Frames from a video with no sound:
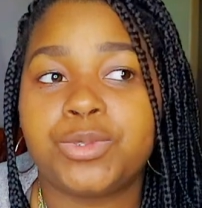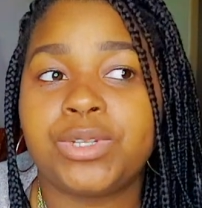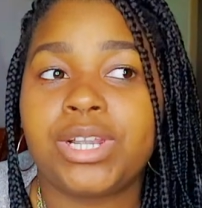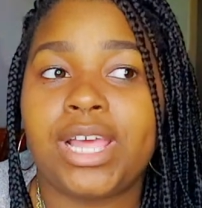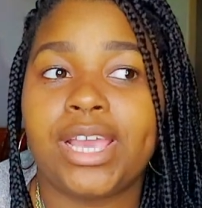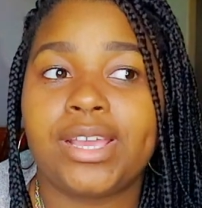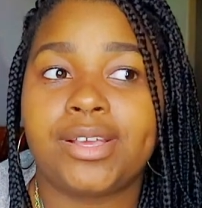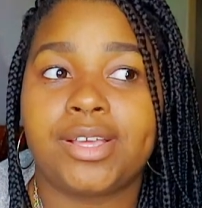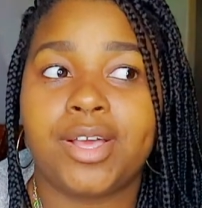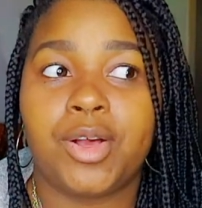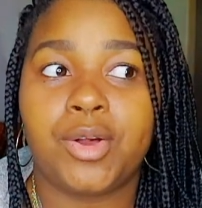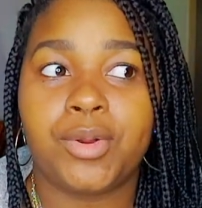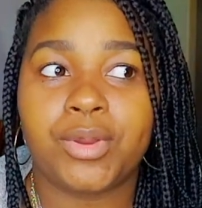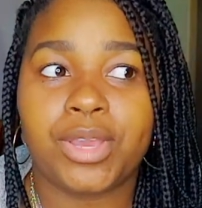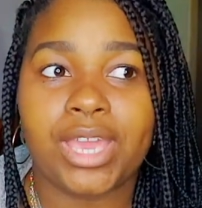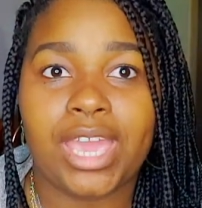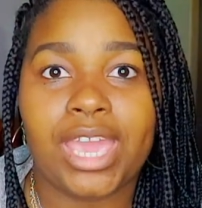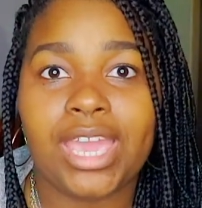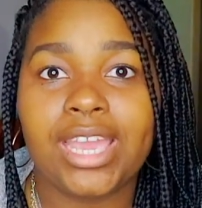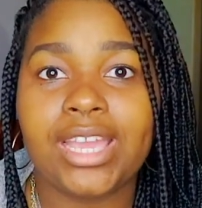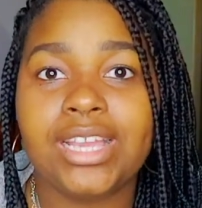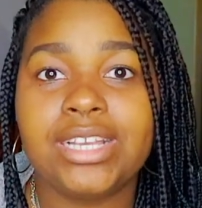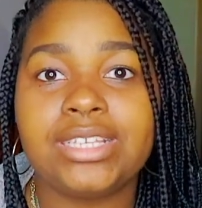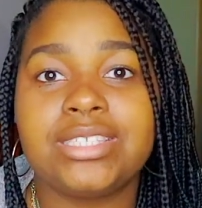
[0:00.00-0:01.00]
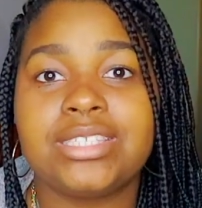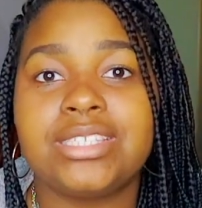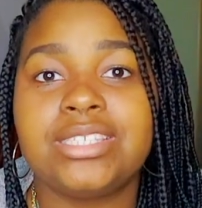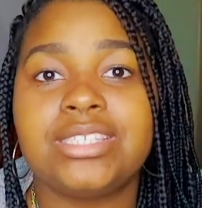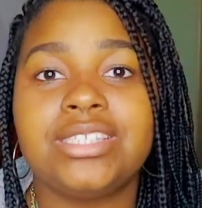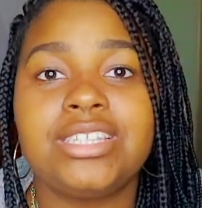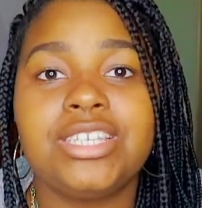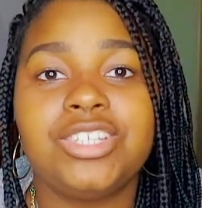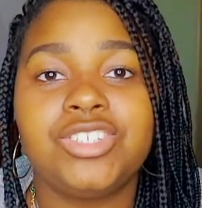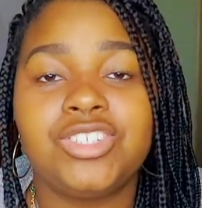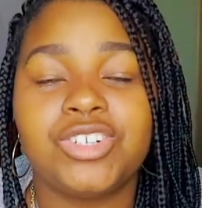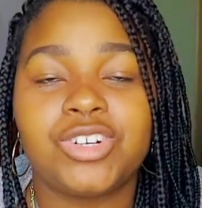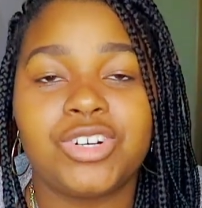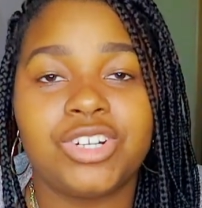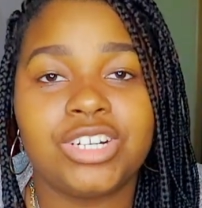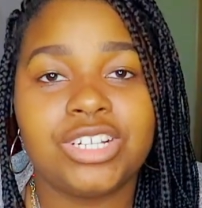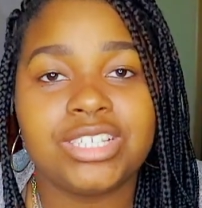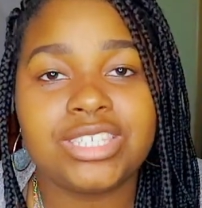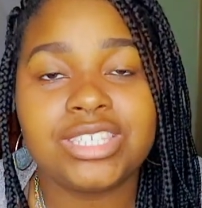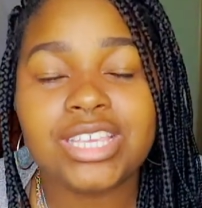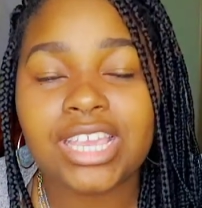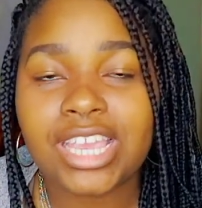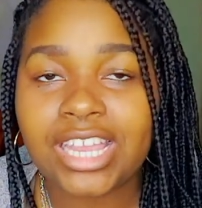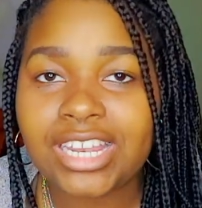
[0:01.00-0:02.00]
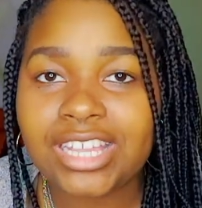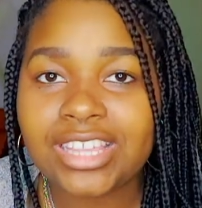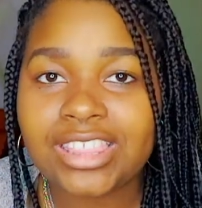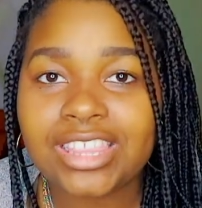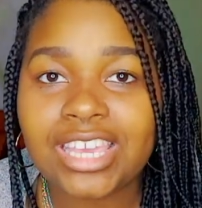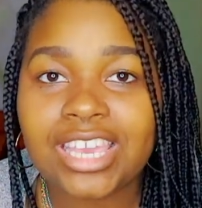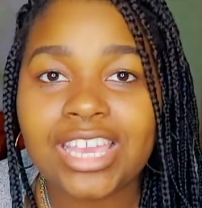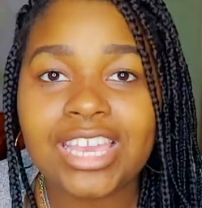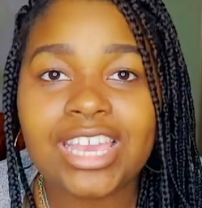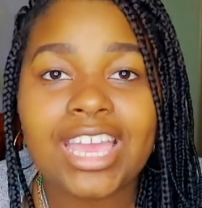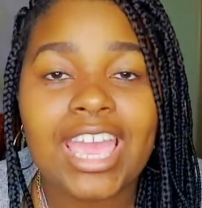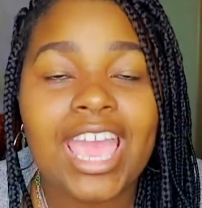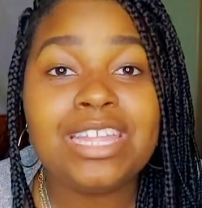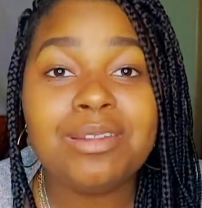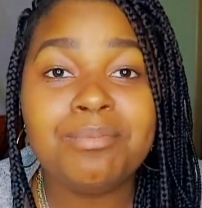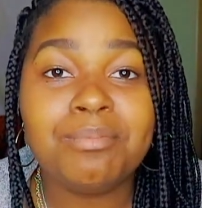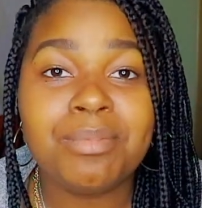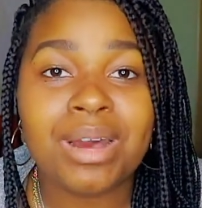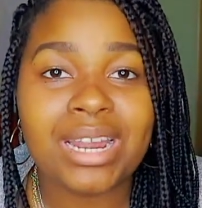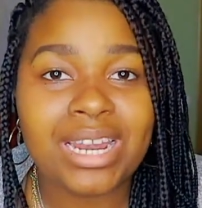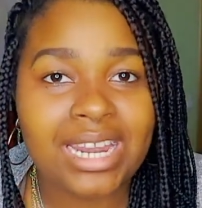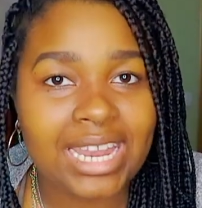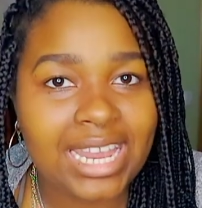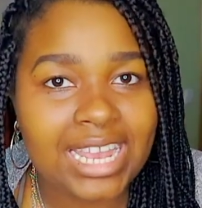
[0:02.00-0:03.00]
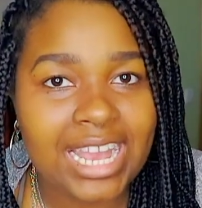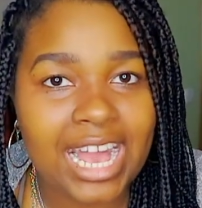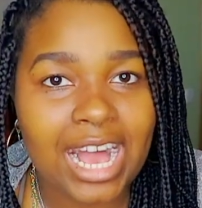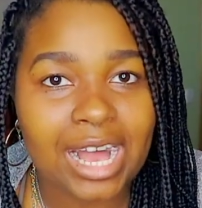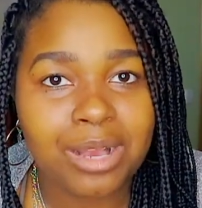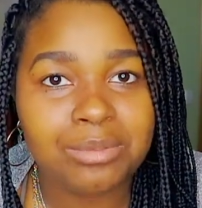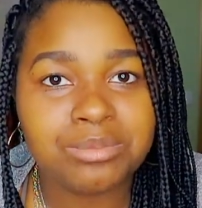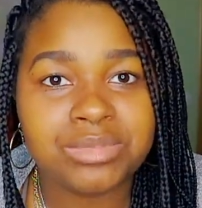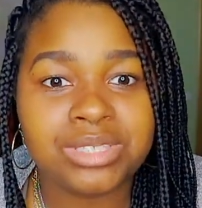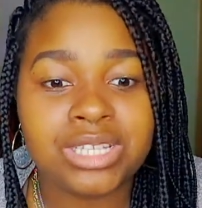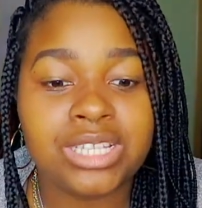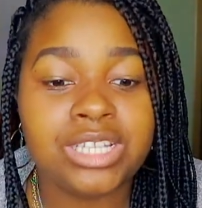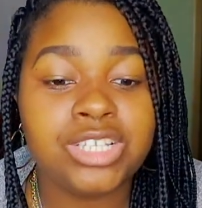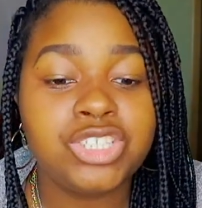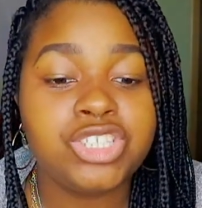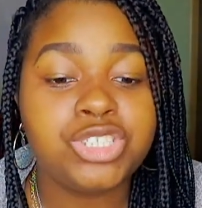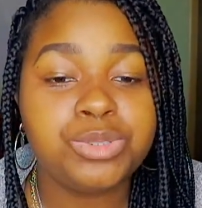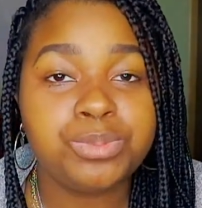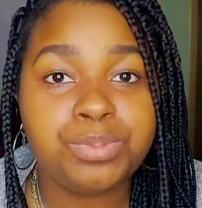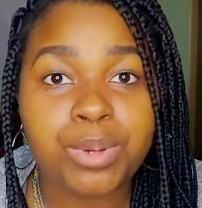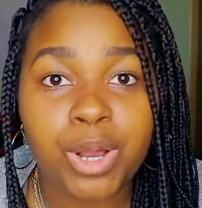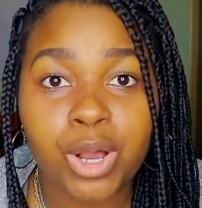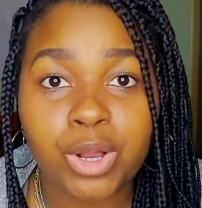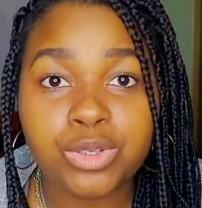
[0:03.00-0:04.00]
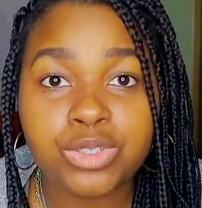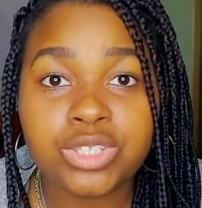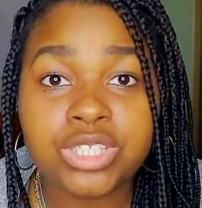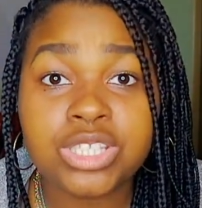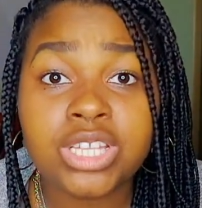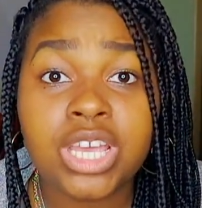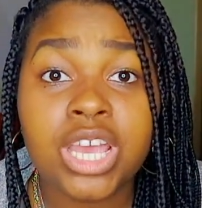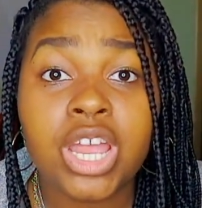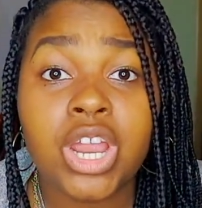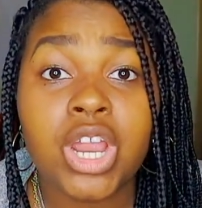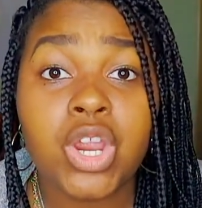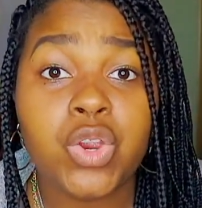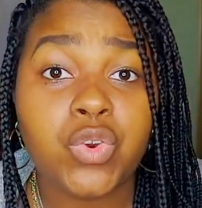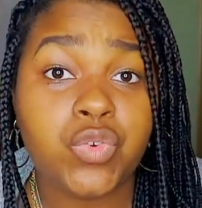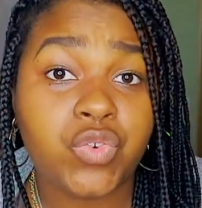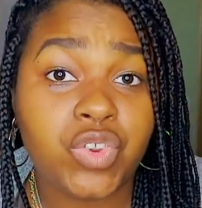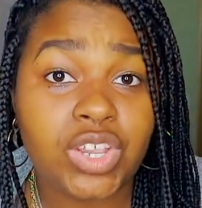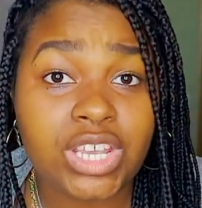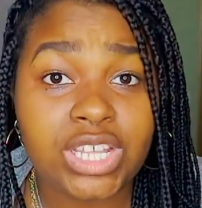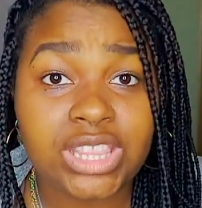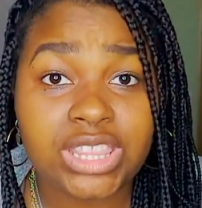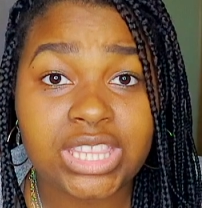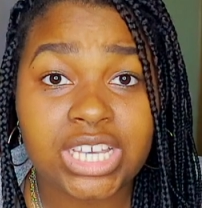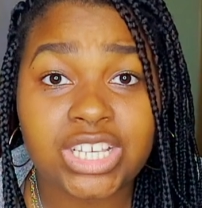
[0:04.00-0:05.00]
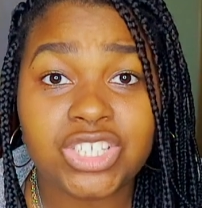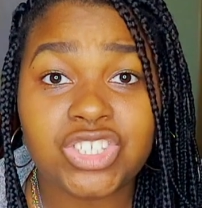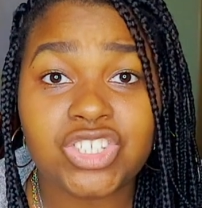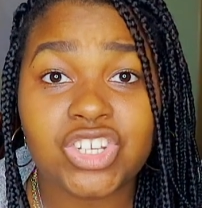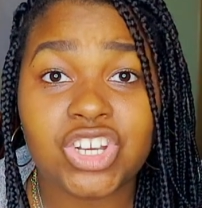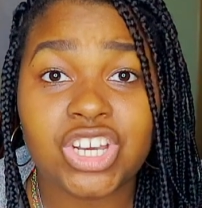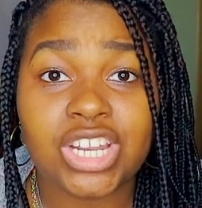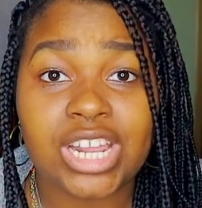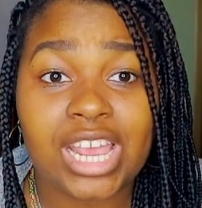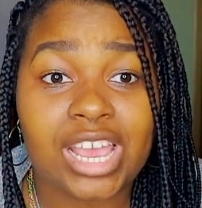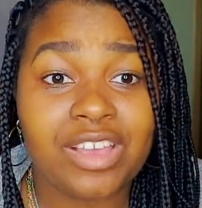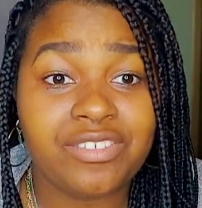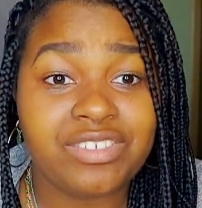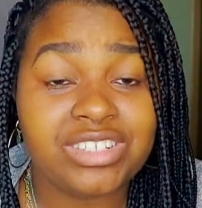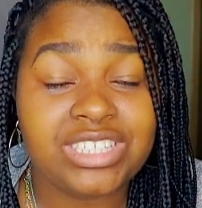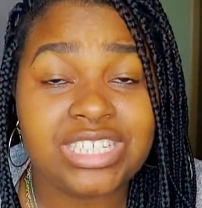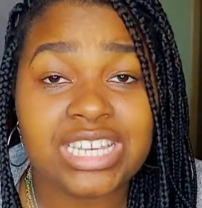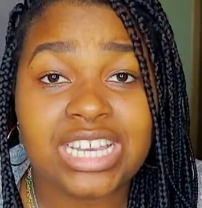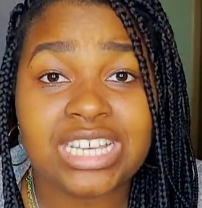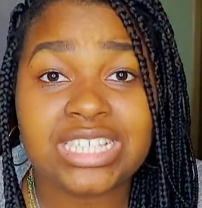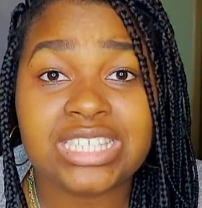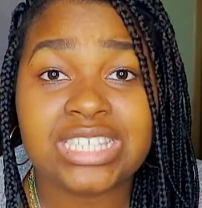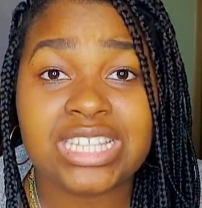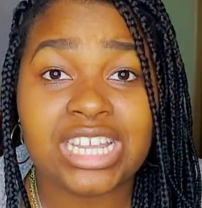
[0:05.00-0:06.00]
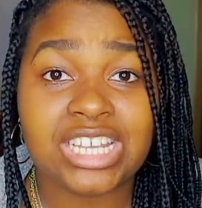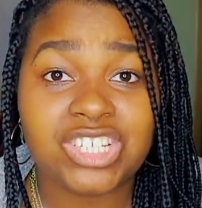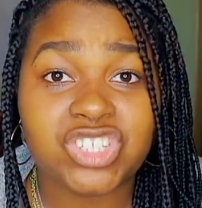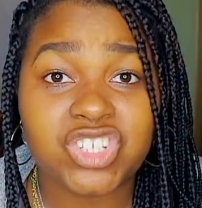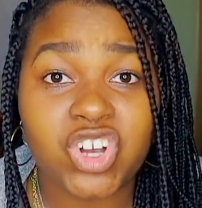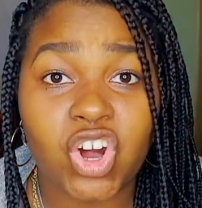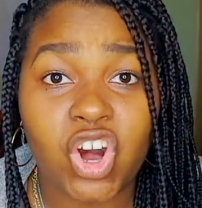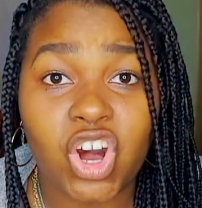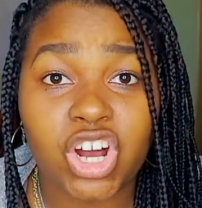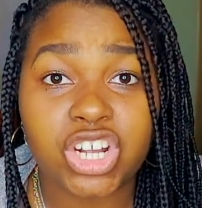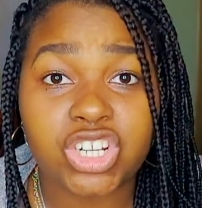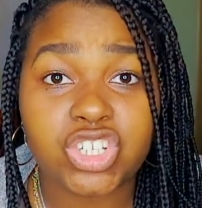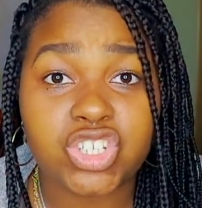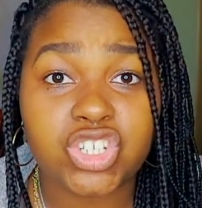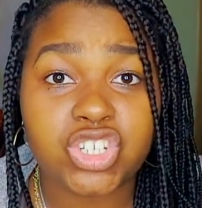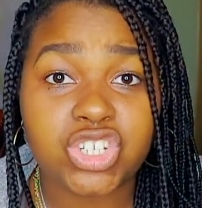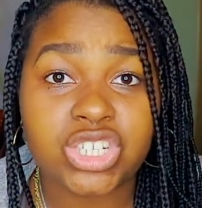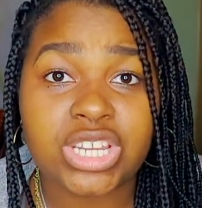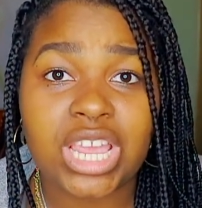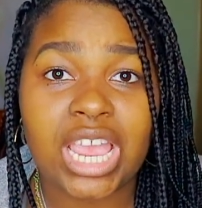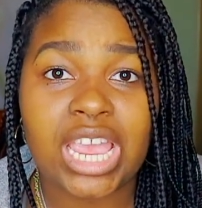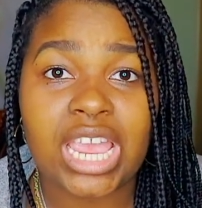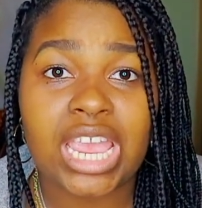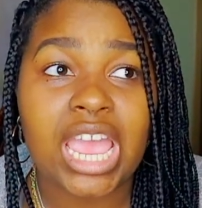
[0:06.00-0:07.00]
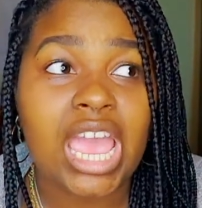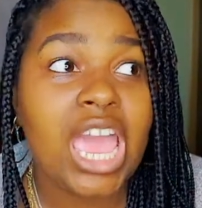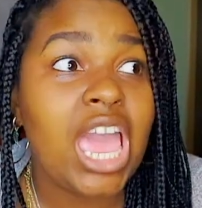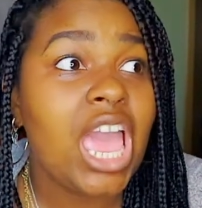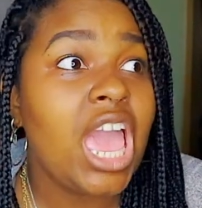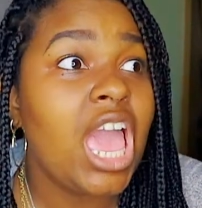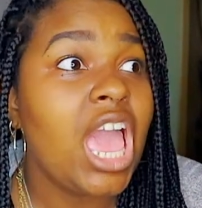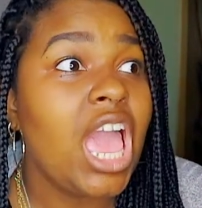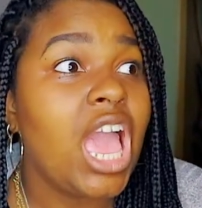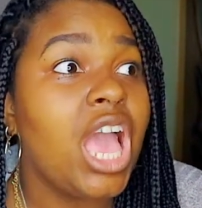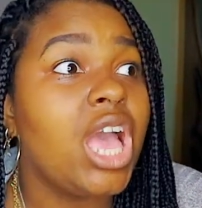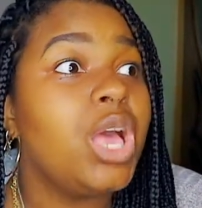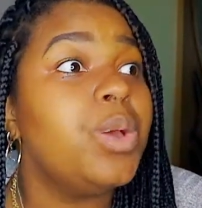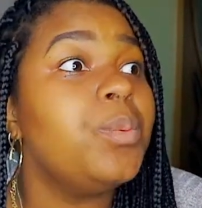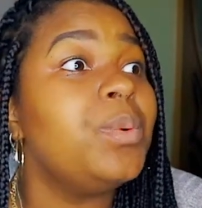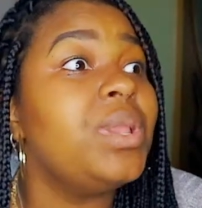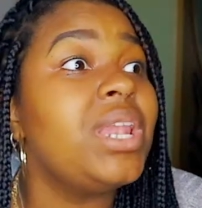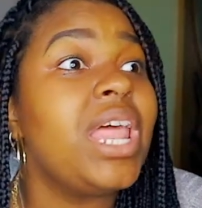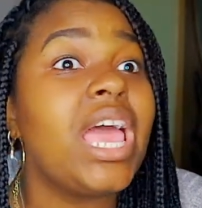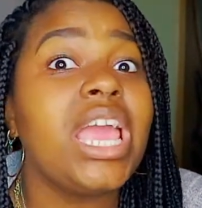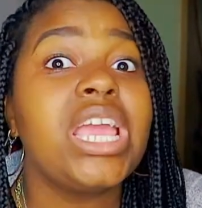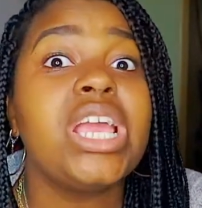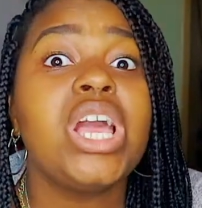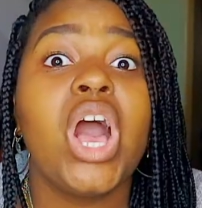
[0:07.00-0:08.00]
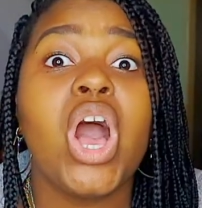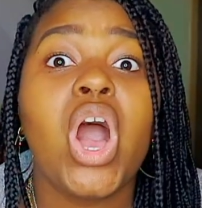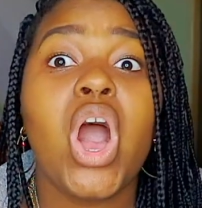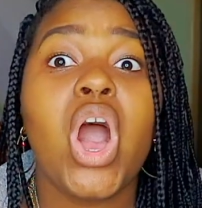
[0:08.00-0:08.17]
We're like, okay, is this teacher gonna say anything? And then Monday comes, and then she posts, read this, you're gonna have a test later on today. And we're like,